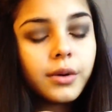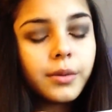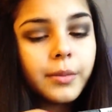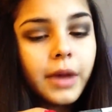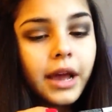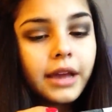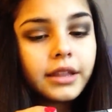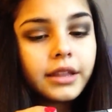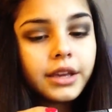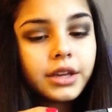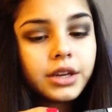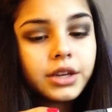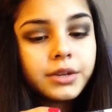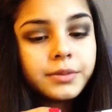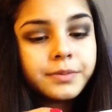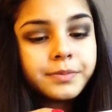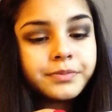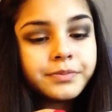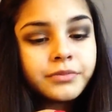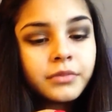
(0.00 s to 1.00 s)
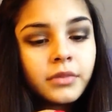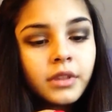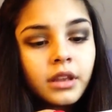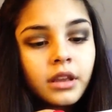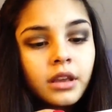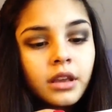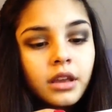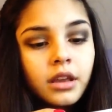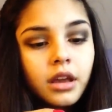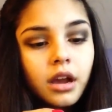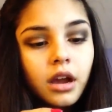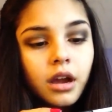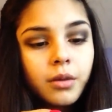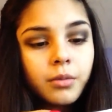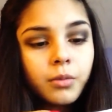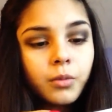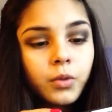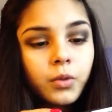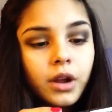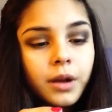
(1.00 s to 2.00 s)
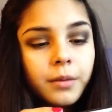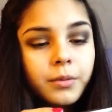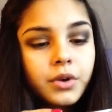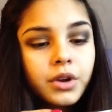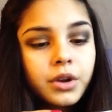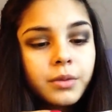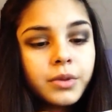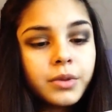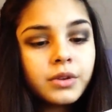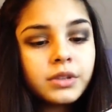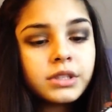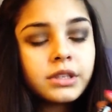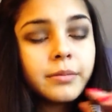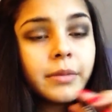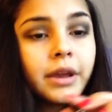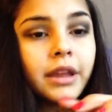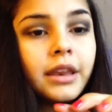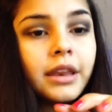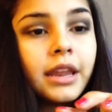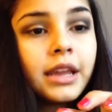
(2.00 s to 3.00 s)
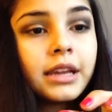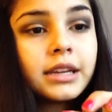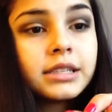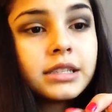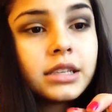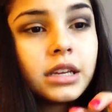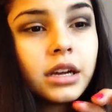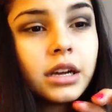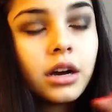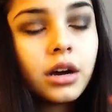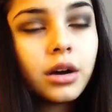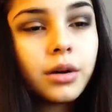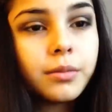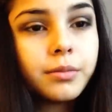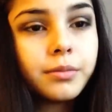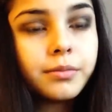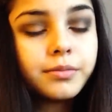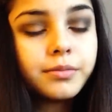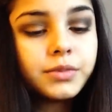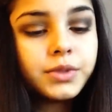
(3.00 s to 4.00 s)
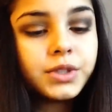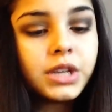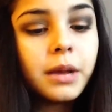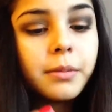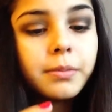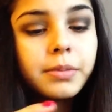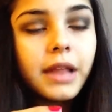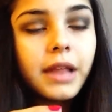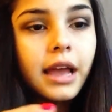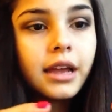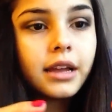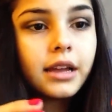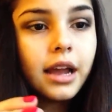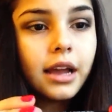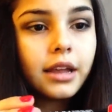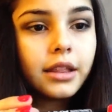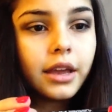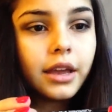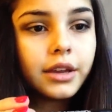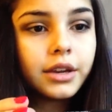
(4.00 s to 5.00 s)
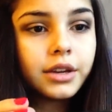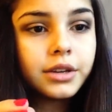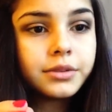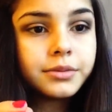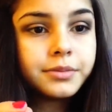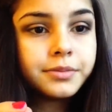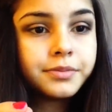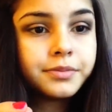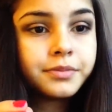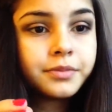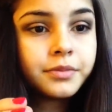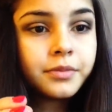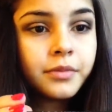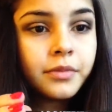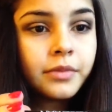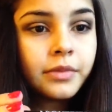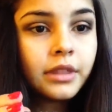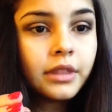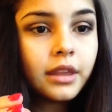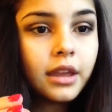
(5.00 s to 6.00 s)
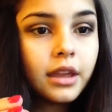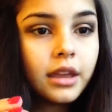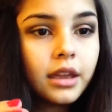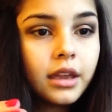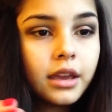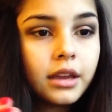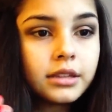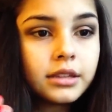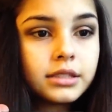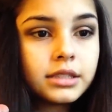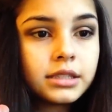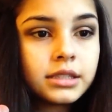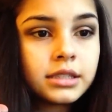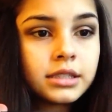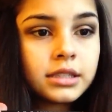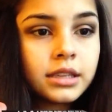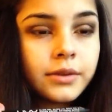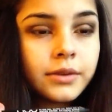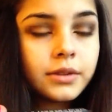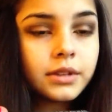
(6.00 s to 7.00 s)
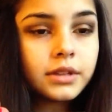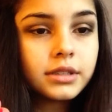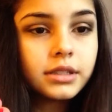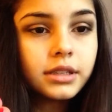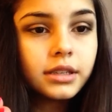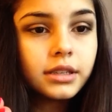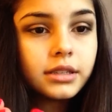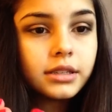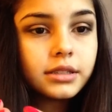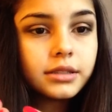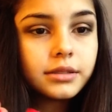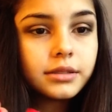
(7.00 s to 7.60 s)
eyeliner. I'm gonna be using my NYX jet black eyeliner, and this is how it looks like.